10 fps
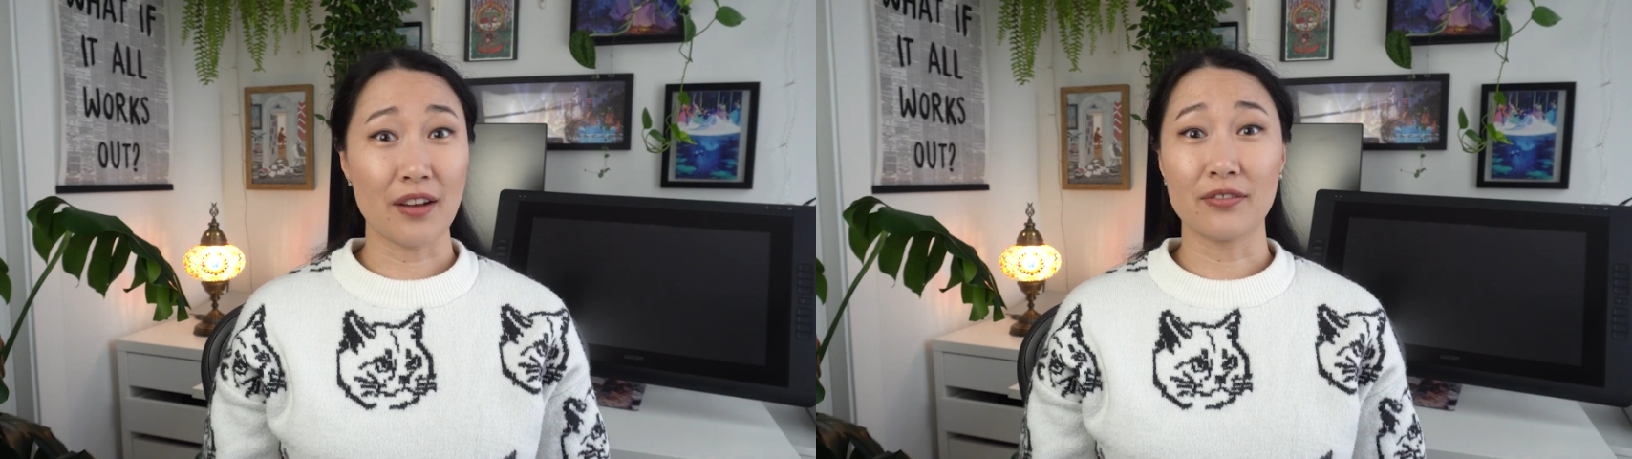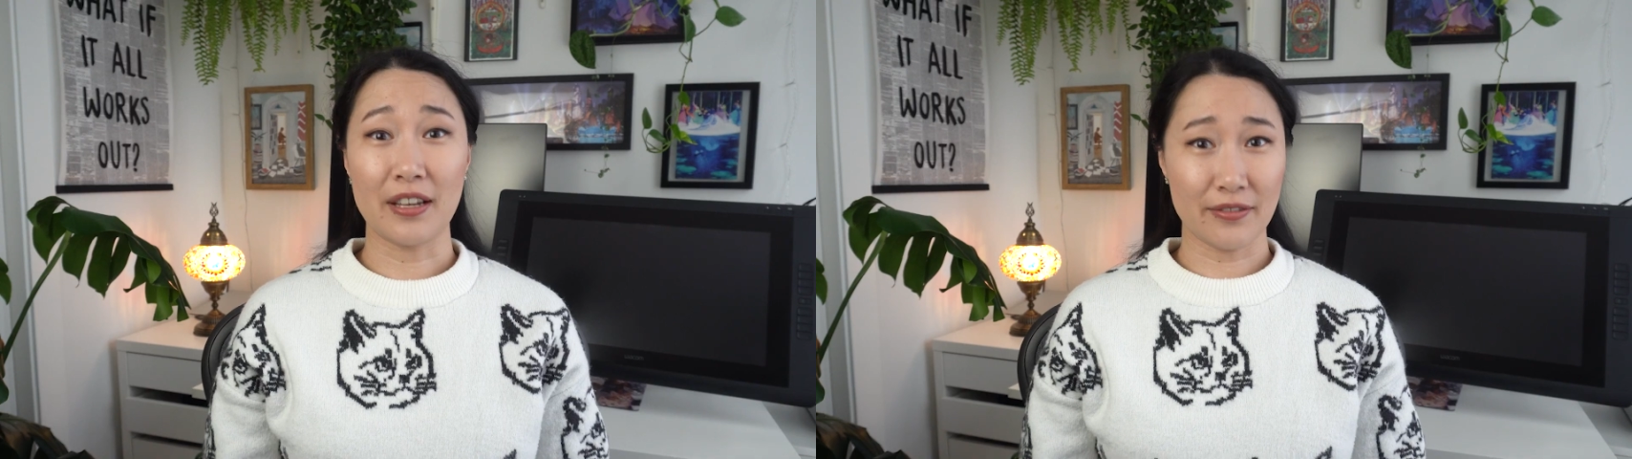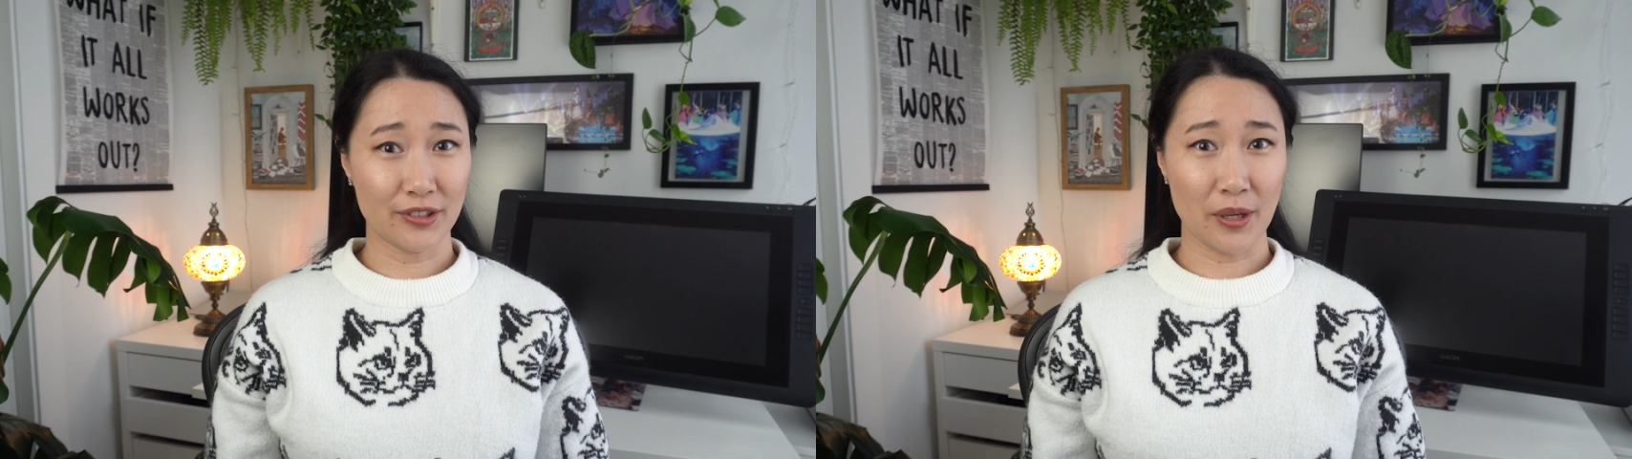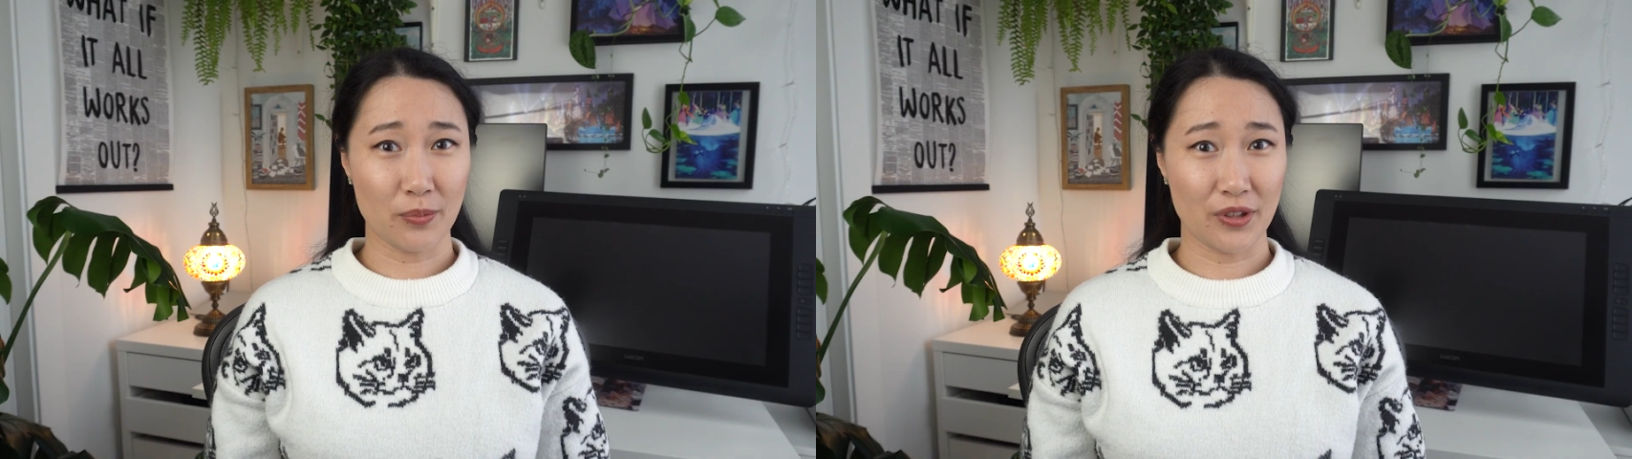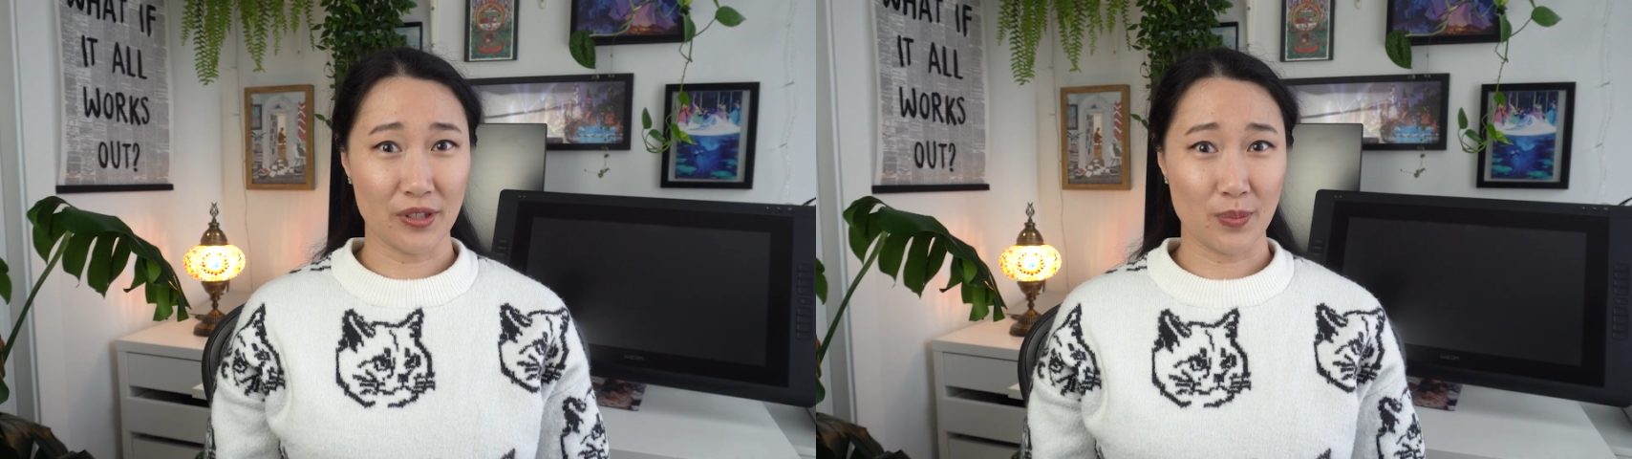have leveled up
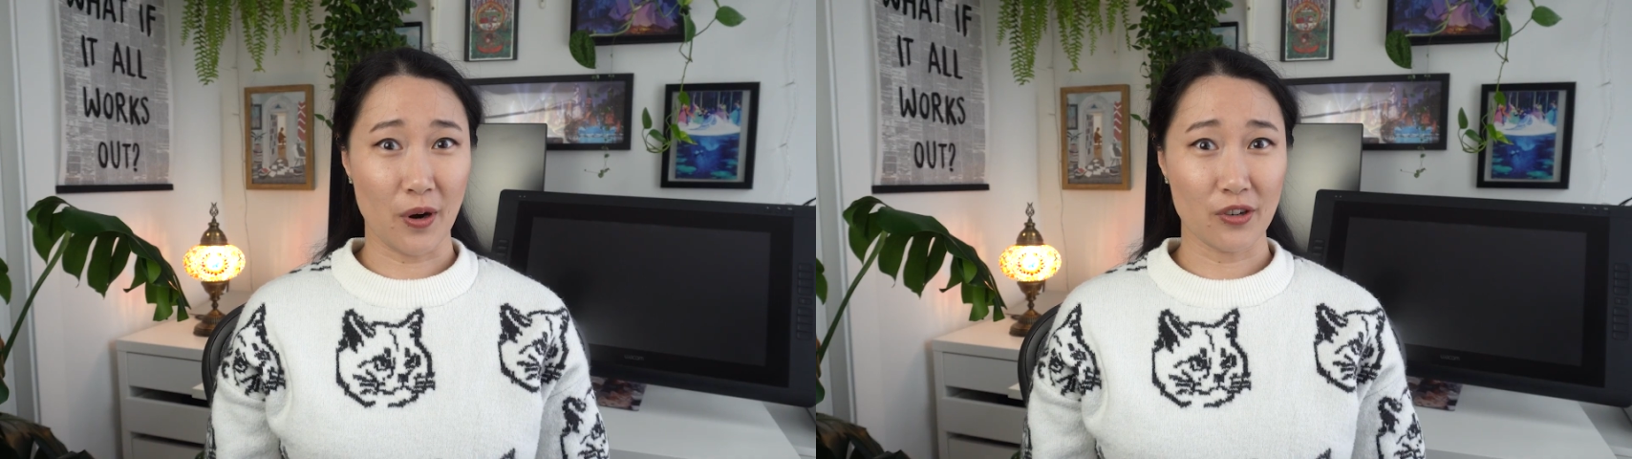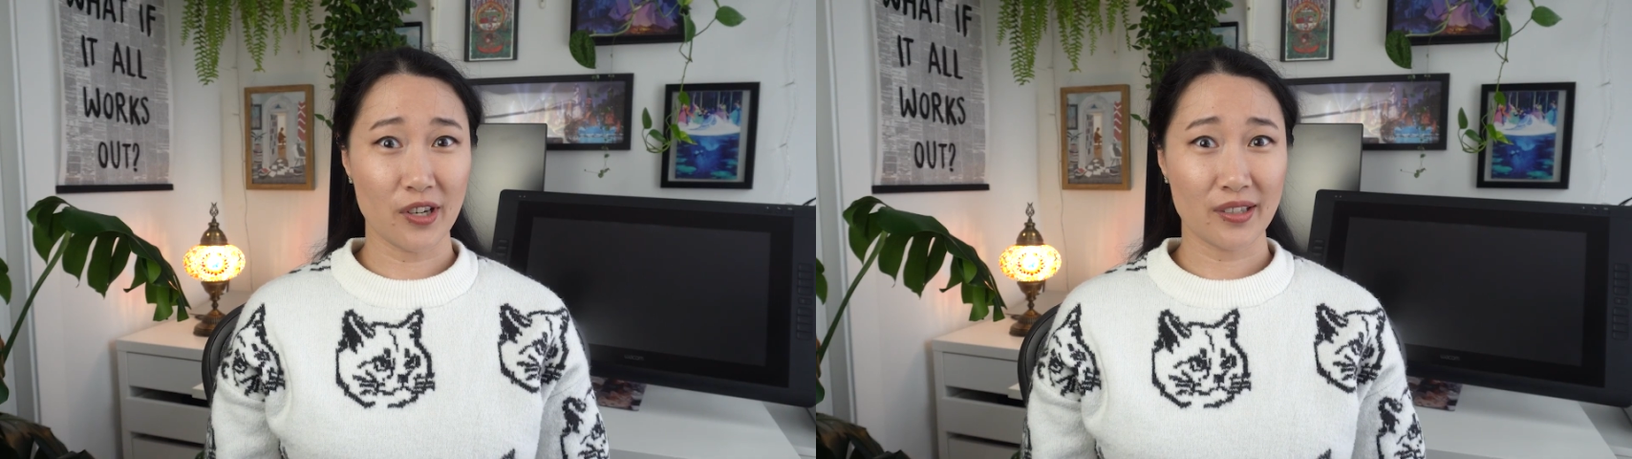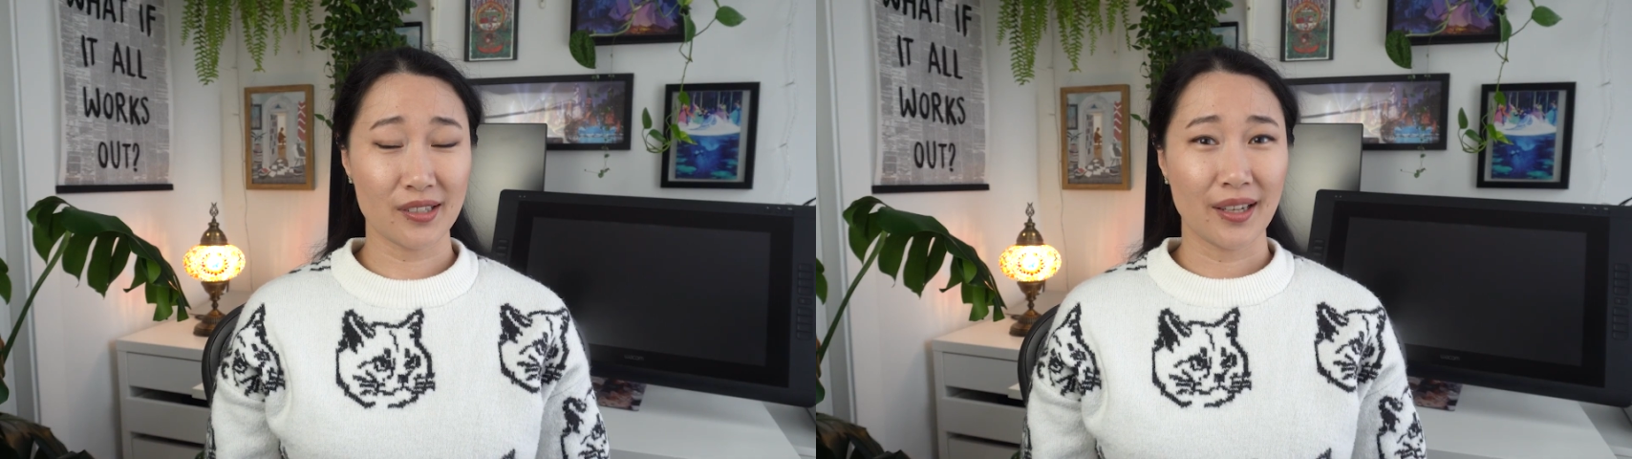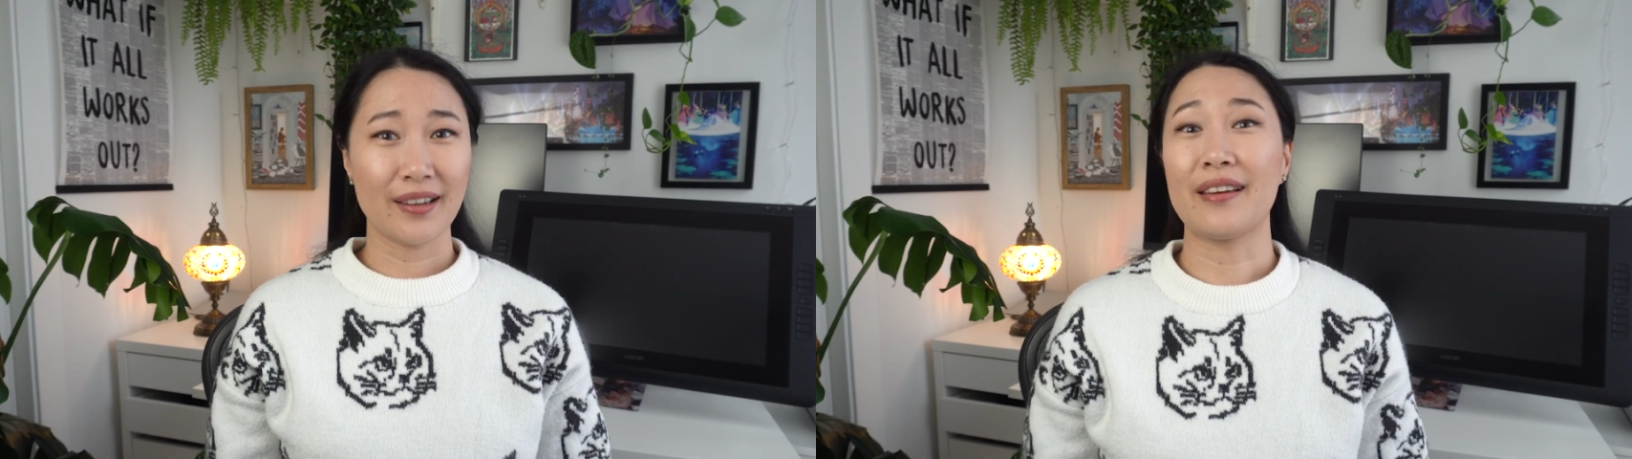with this project,